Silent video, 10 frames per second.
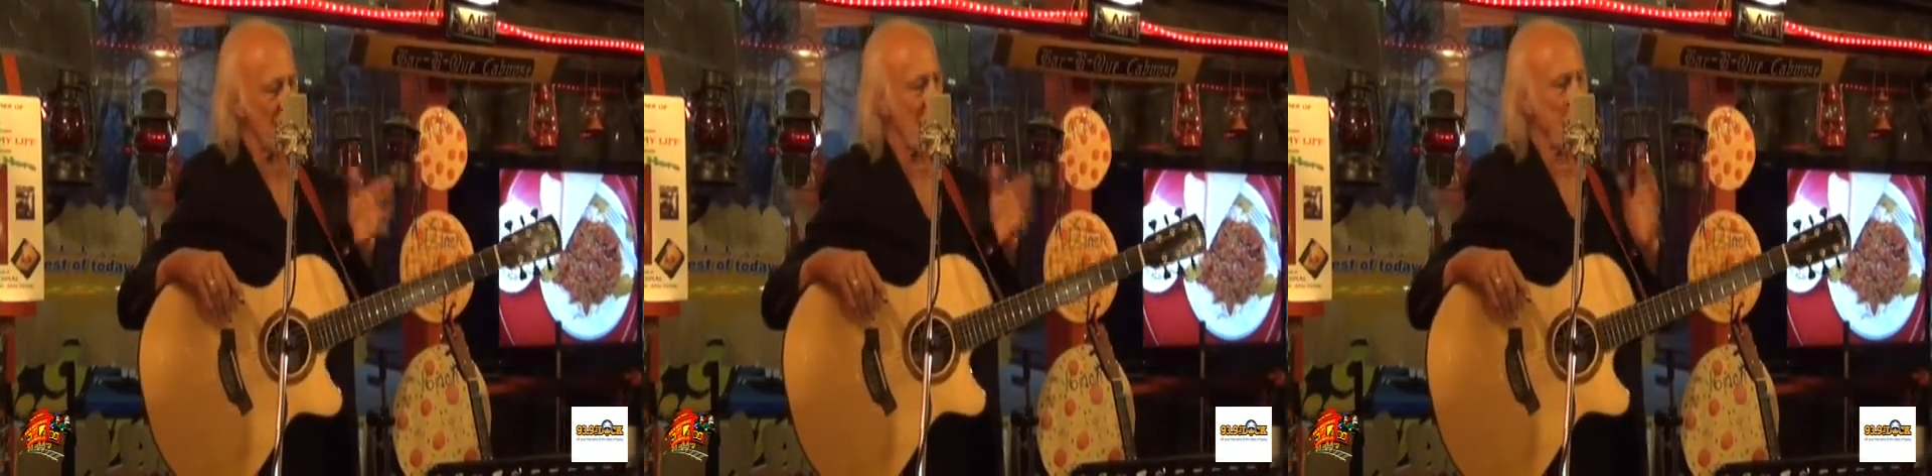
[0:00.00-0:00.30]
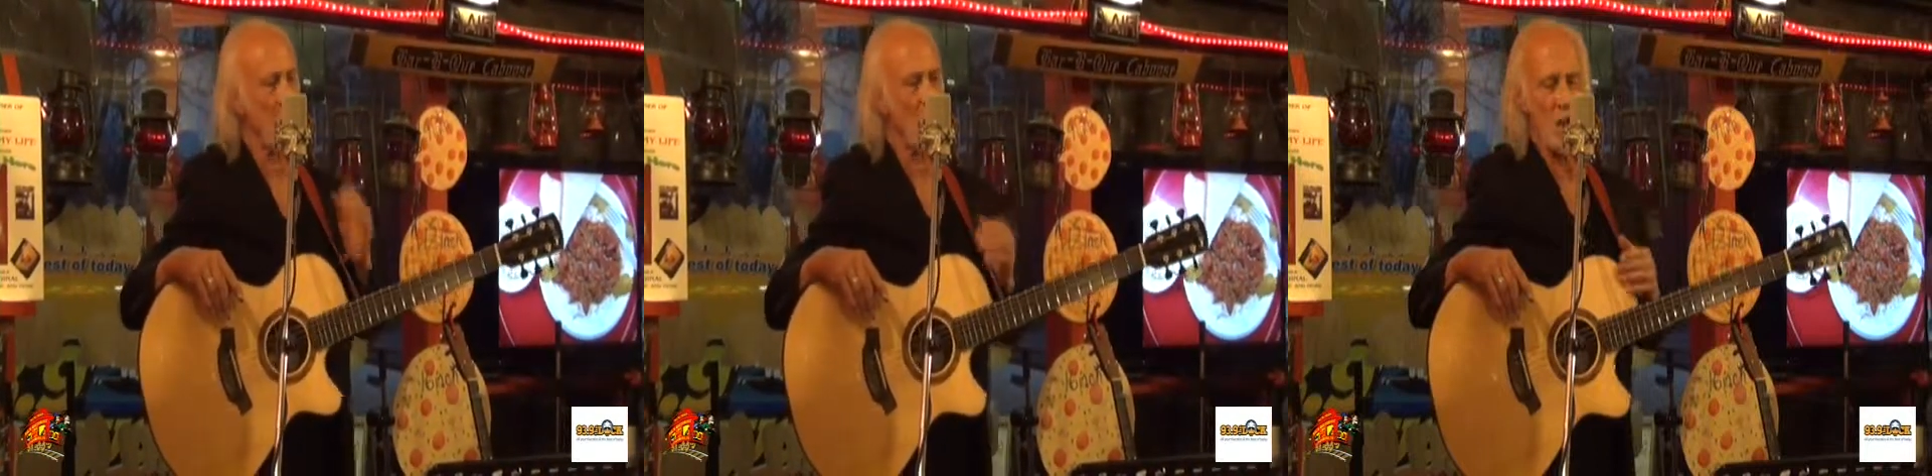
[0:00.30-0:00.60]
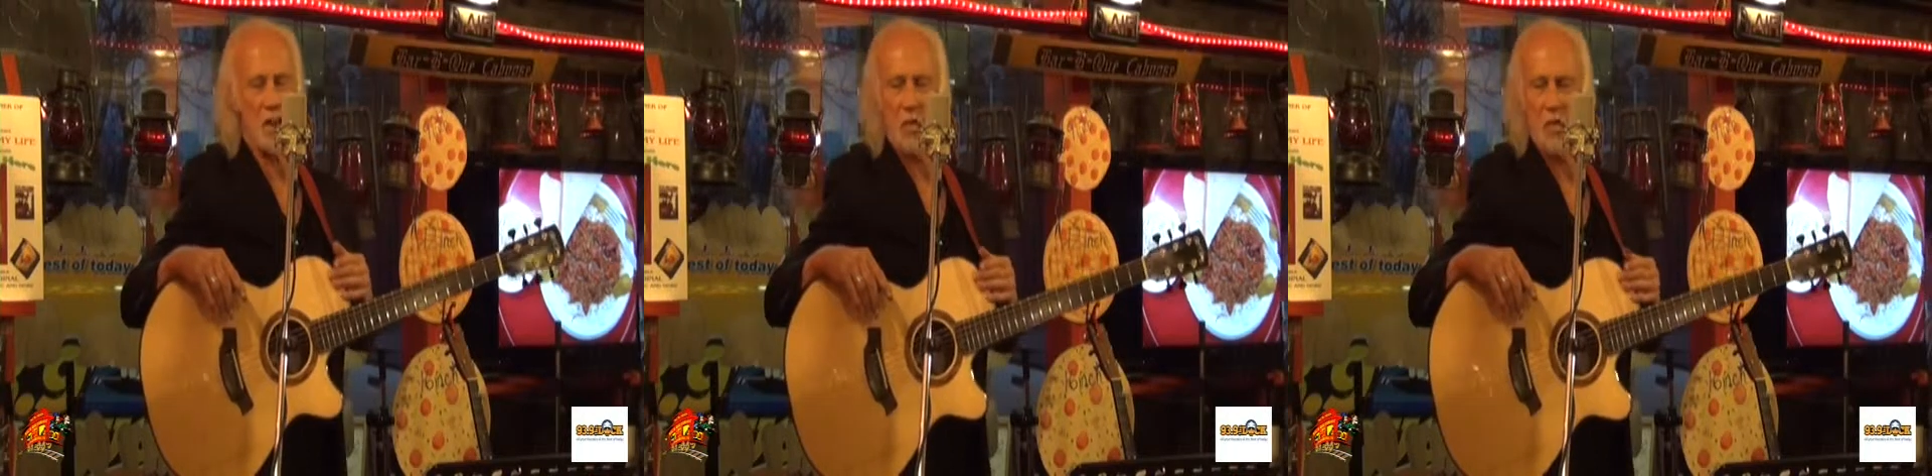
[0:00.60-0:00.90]
tap
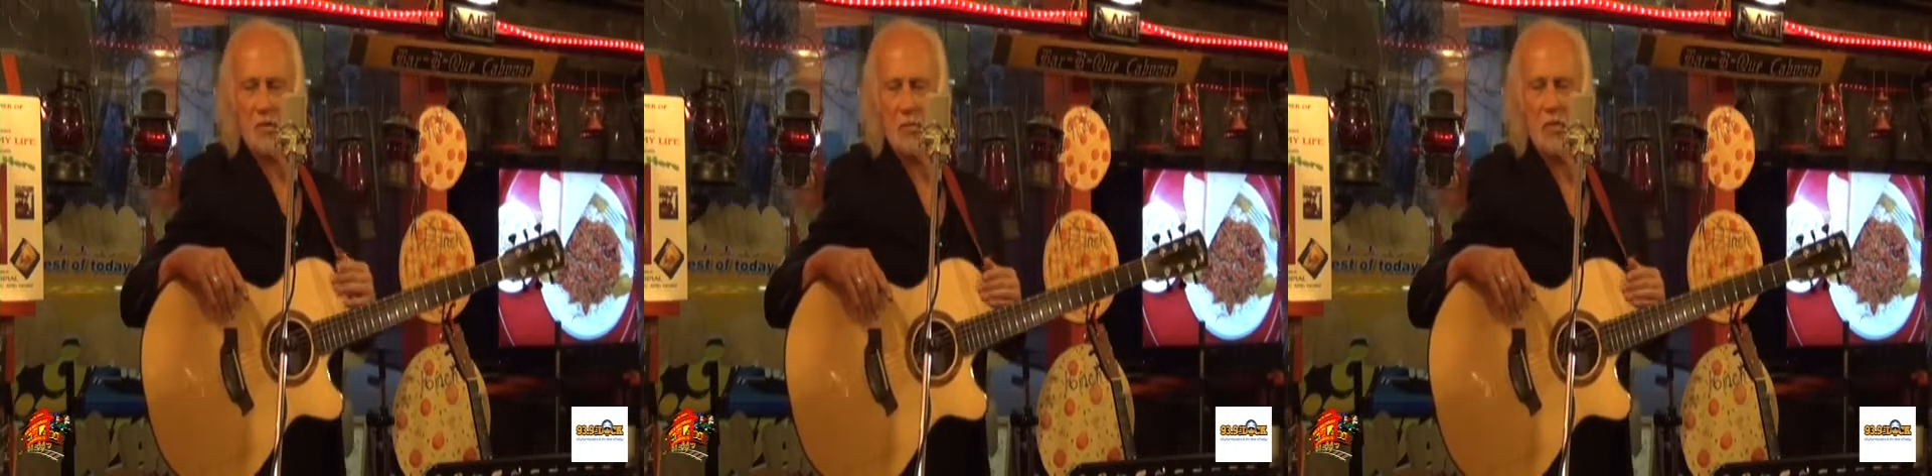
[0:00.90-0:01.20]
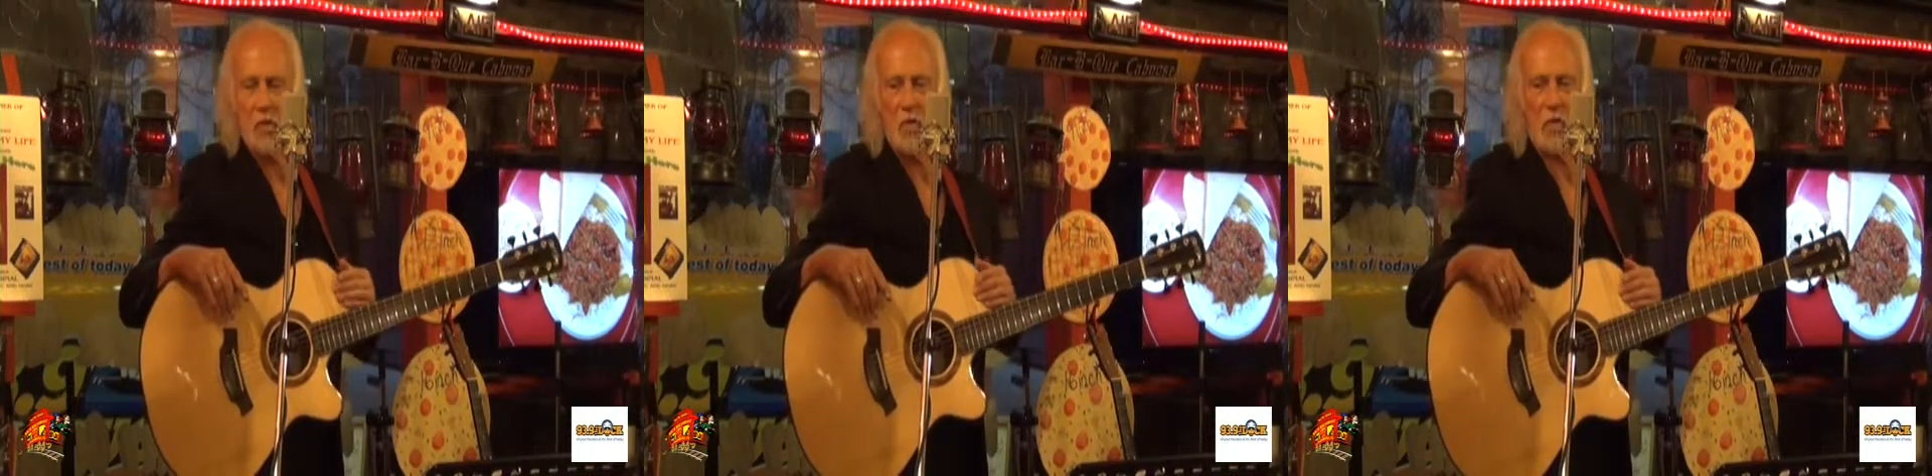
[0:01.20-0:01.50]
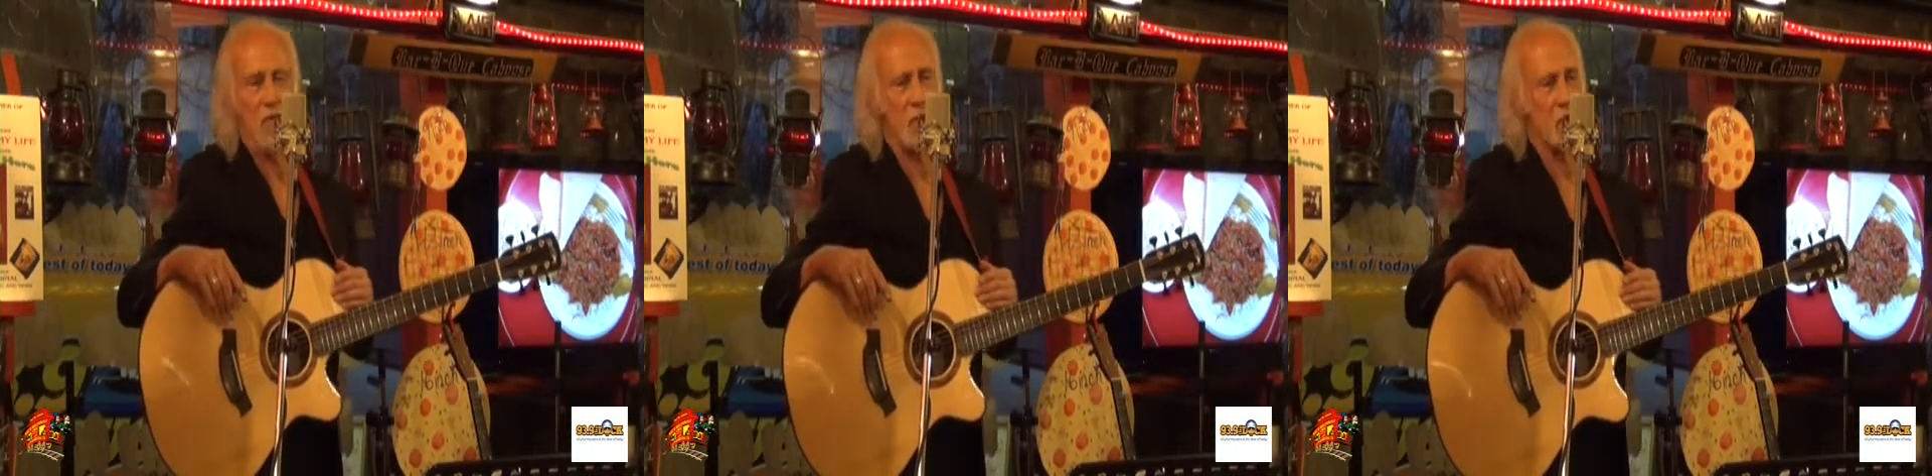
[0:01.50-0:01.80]
right into those beautiful